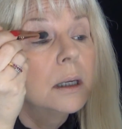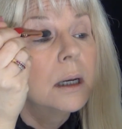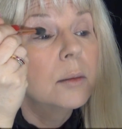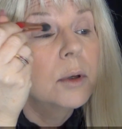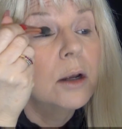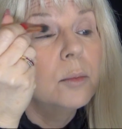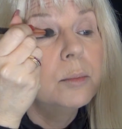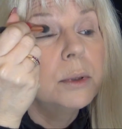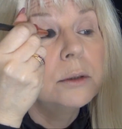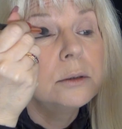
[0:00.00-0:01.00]
I'm going to
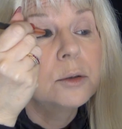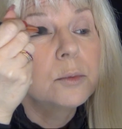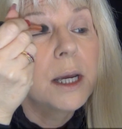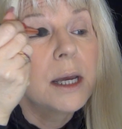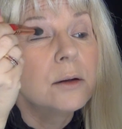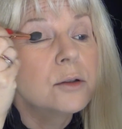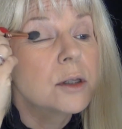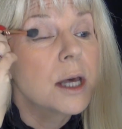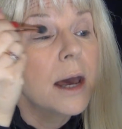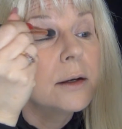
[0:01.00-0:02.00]
build around
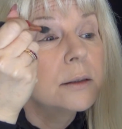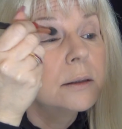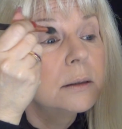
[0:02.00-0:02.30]
that.